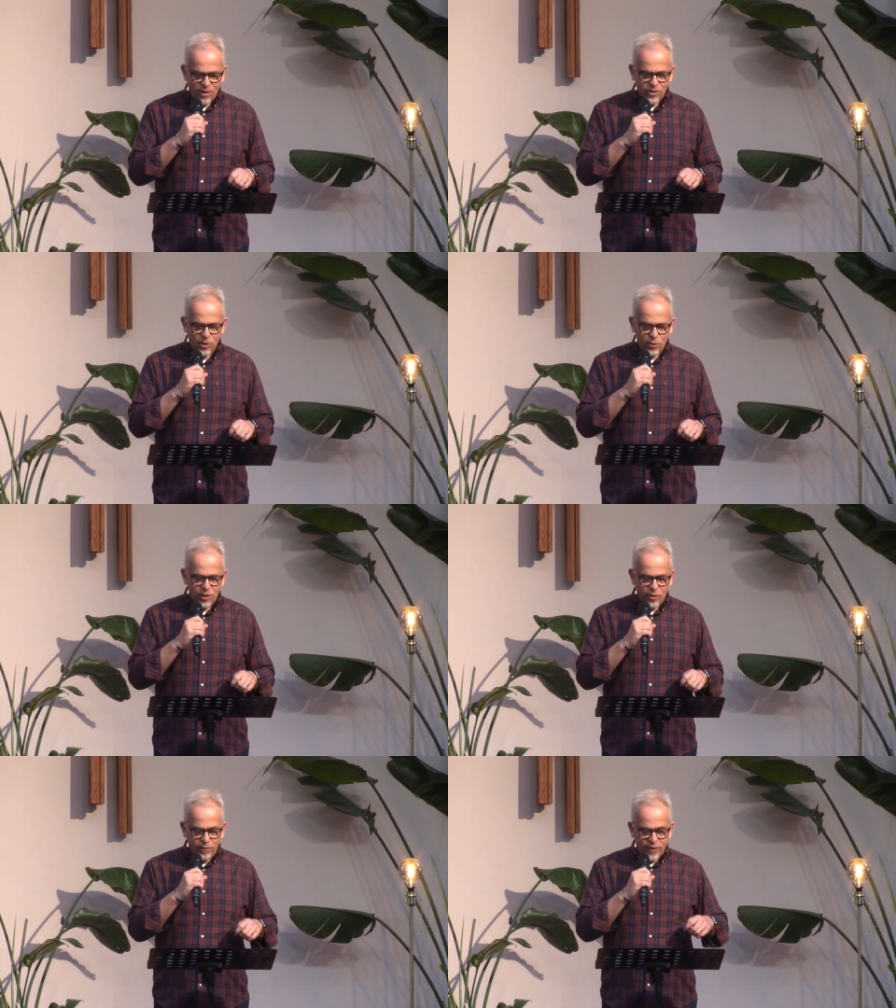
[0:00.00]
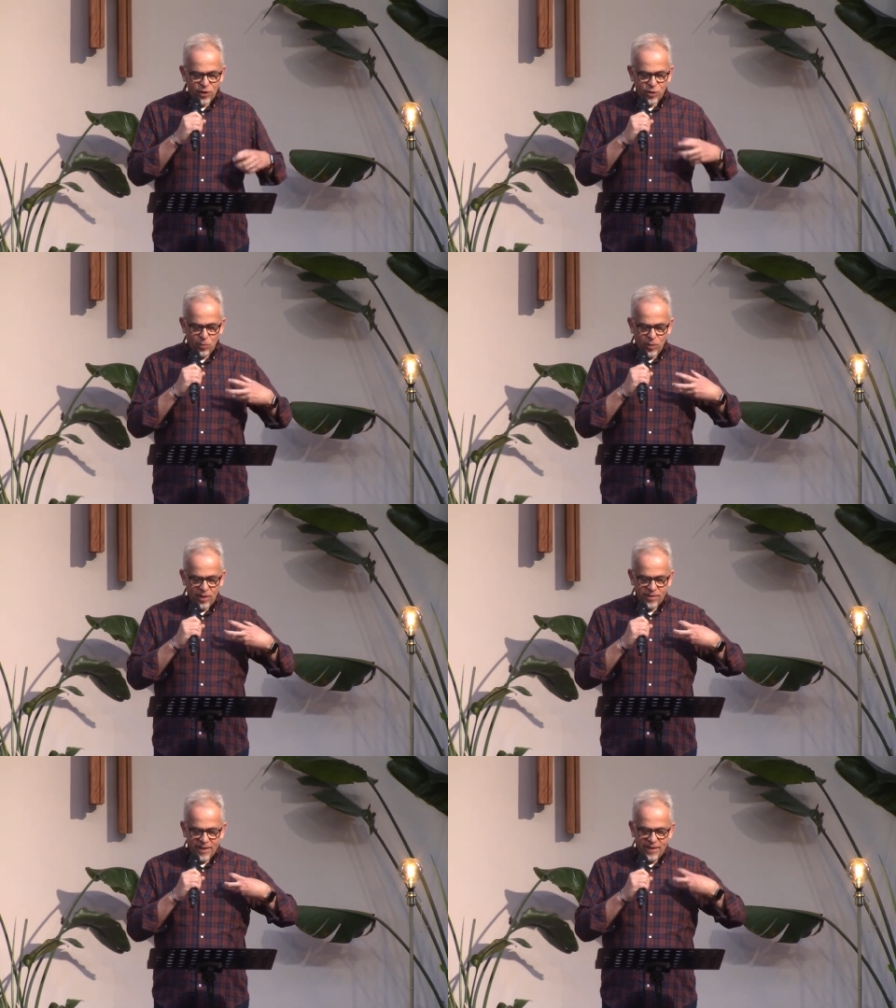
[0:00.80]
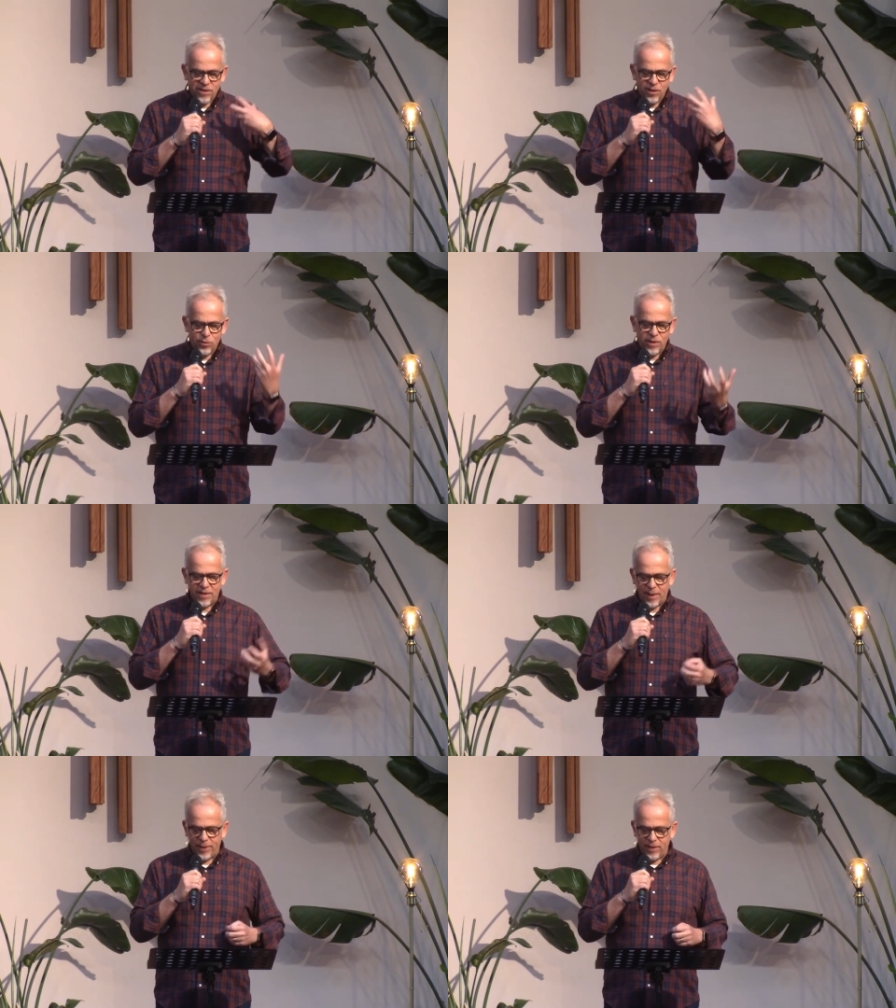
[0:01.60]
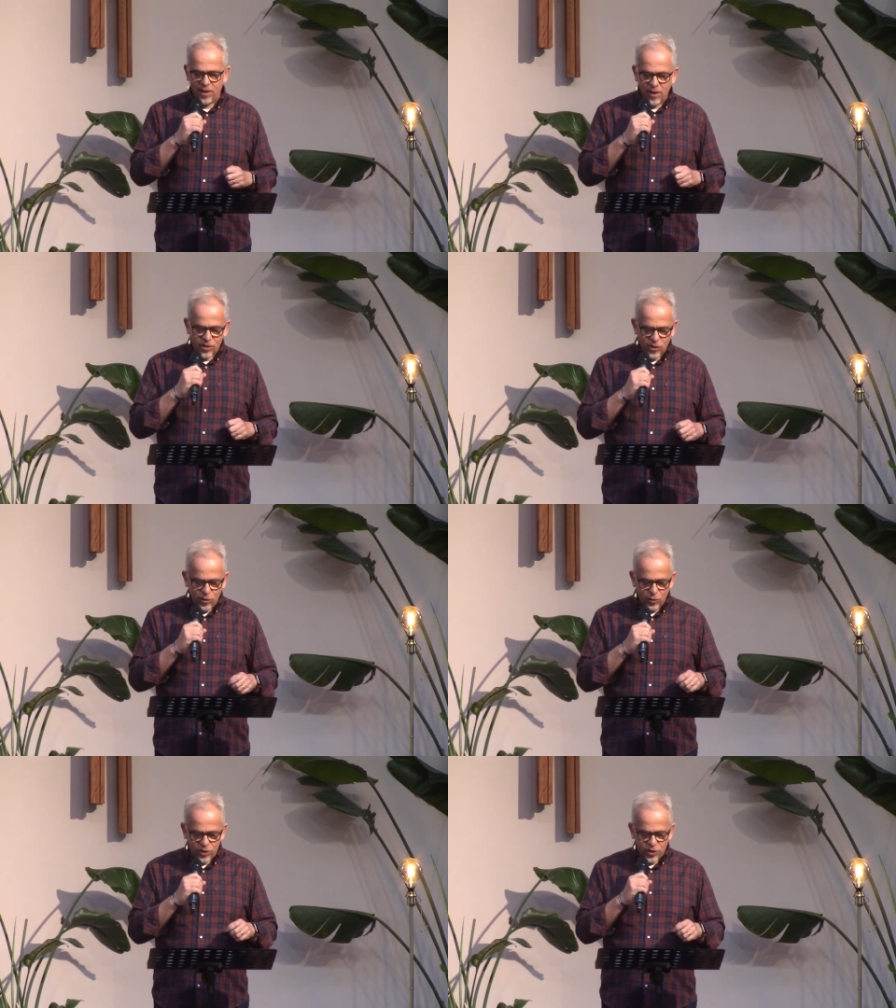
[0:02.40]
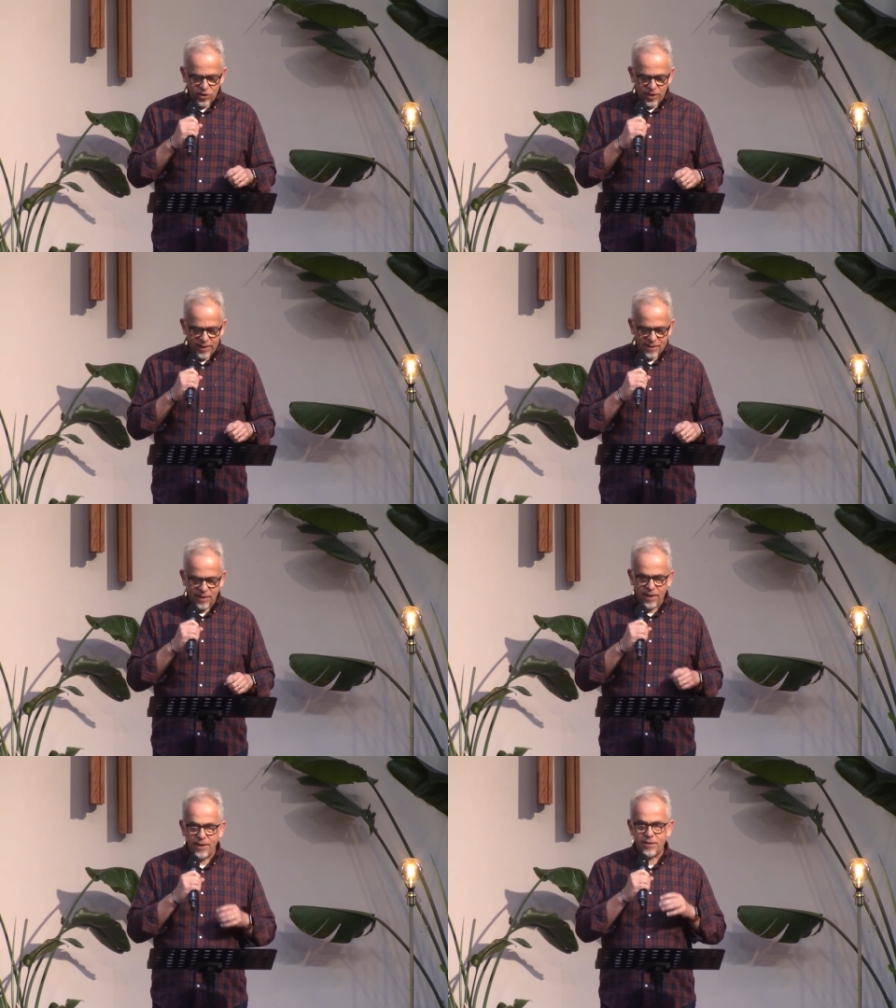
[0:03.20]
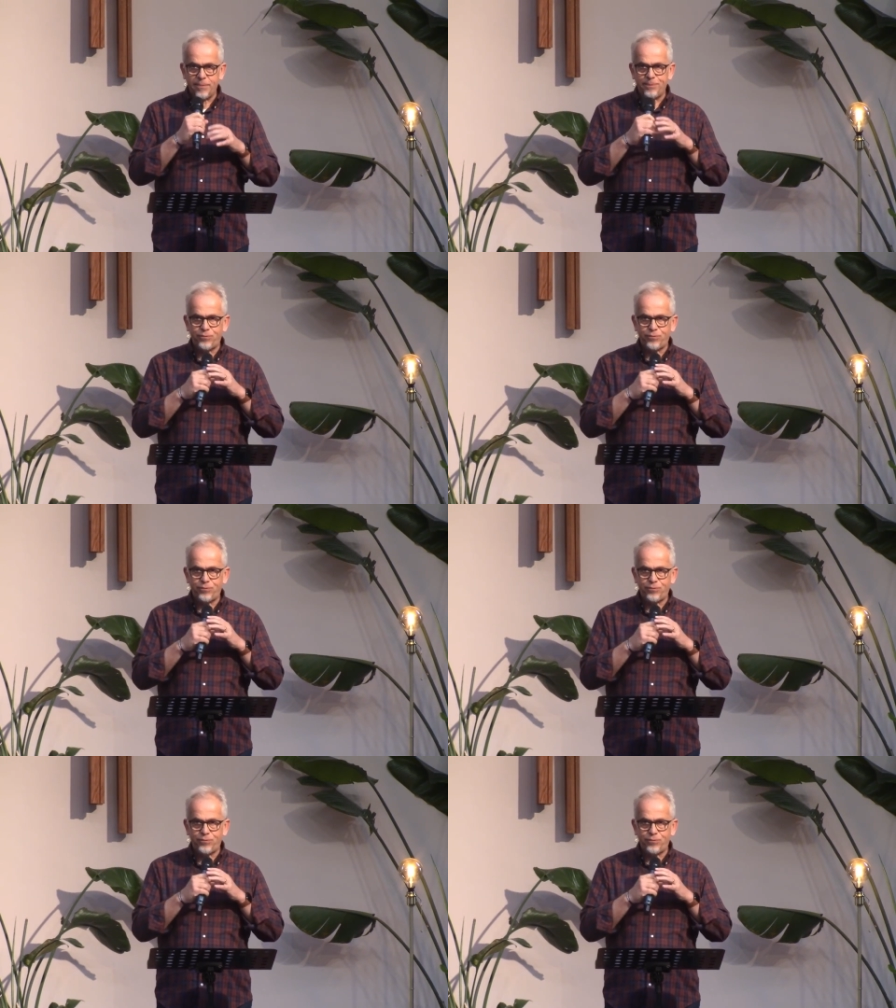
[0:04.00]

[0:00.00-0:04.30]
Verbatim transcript: So, confession well. Take time to examine, ask the Lord to shine his light.